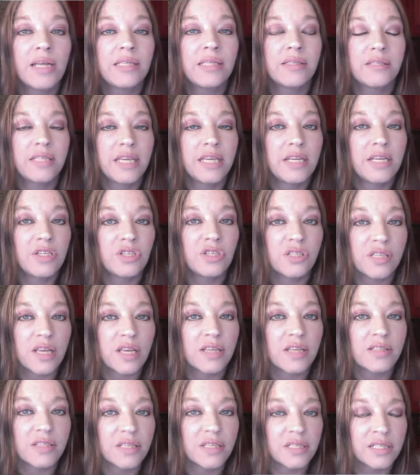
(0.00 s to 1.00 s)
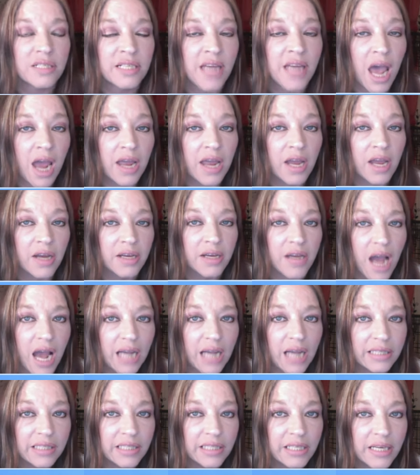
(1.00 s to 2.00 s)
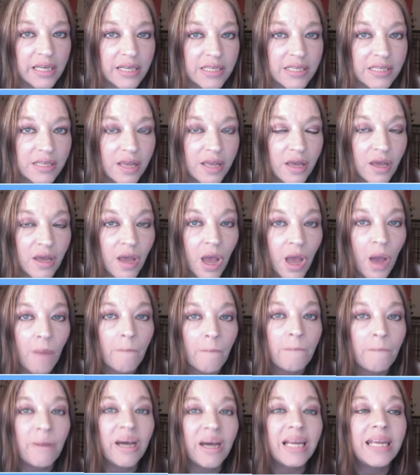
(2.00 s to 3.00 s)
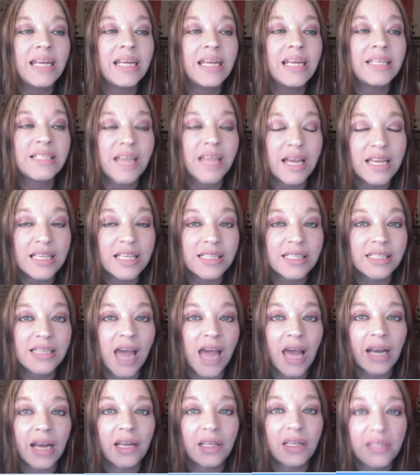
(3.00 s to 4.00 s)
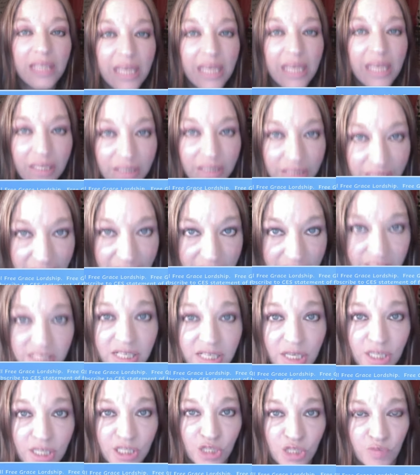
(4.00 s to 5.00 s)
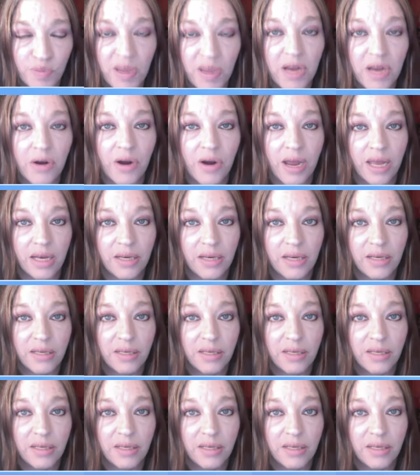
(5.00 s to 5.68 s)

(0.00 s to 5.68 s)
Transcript: teaches us to deny ungodliness, but it it's not a legalistic spirit